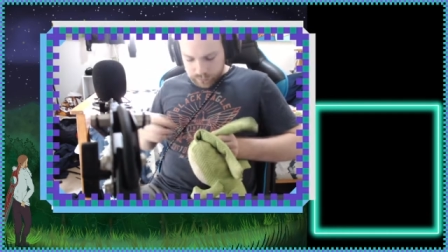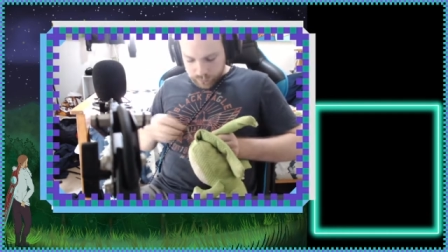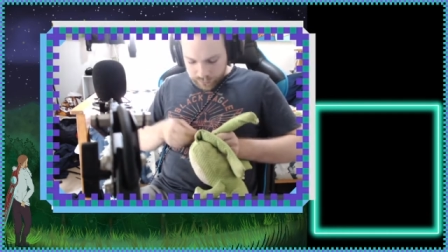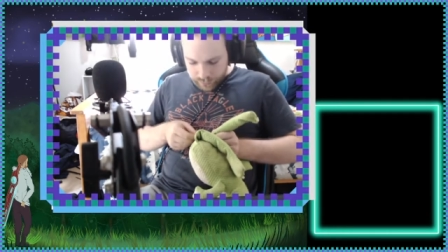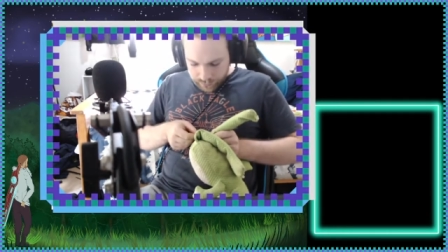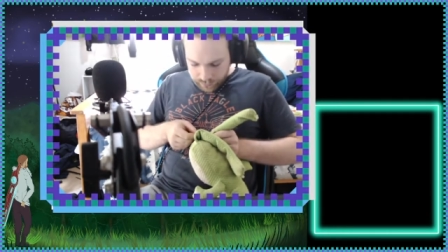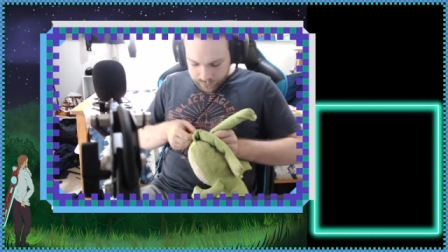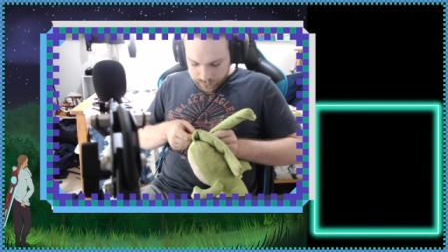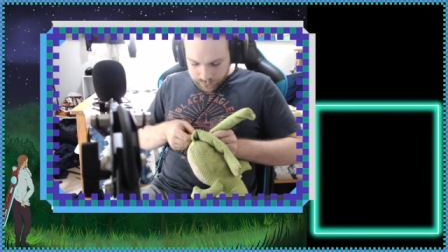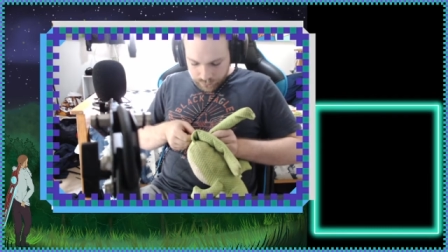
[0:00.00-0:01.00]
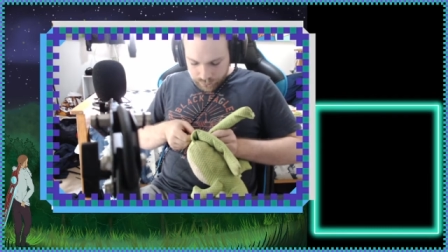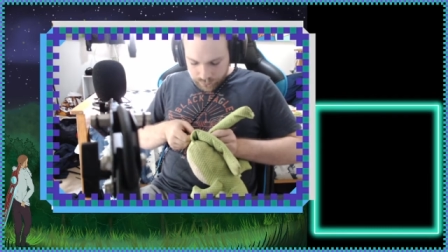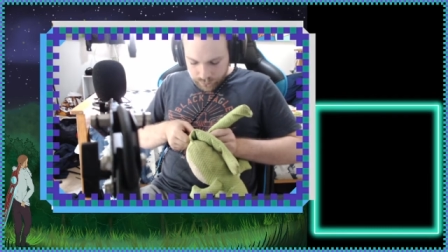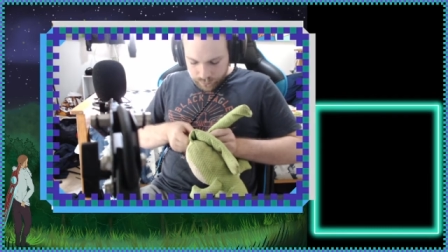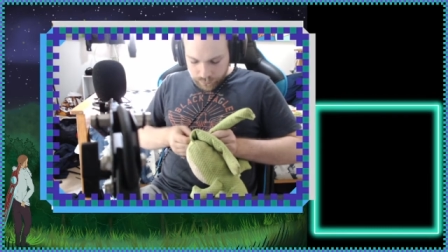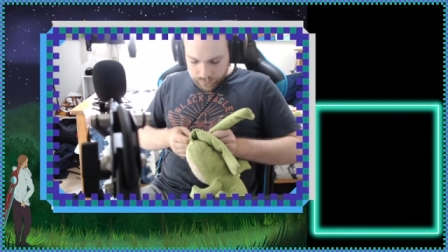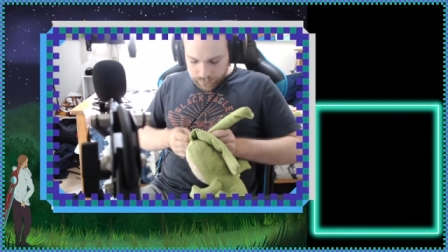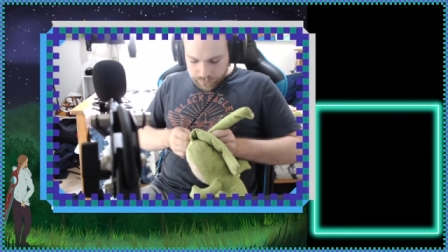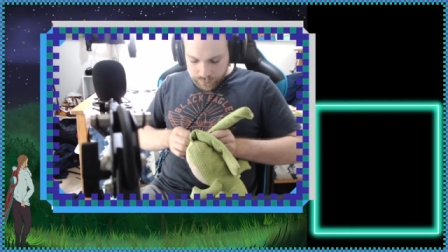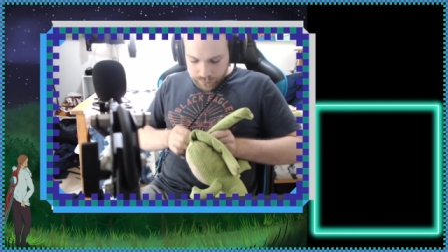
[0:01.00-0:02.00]
We're going to move
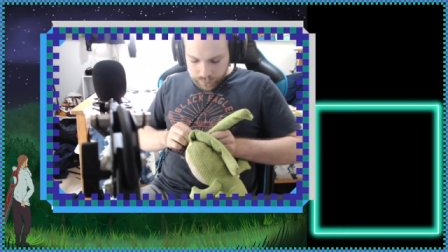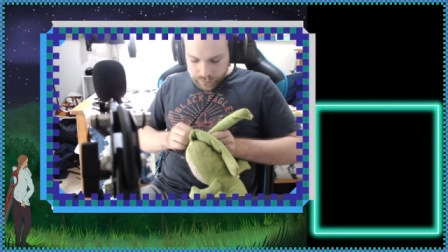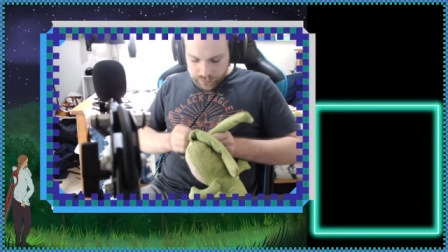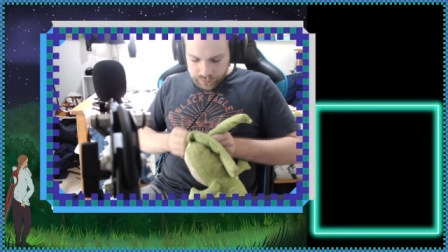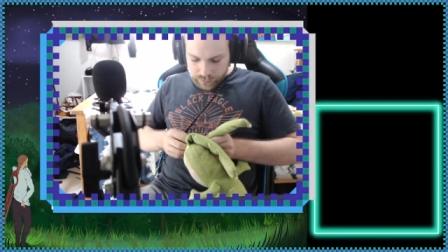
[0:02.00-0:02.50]
over a little bit,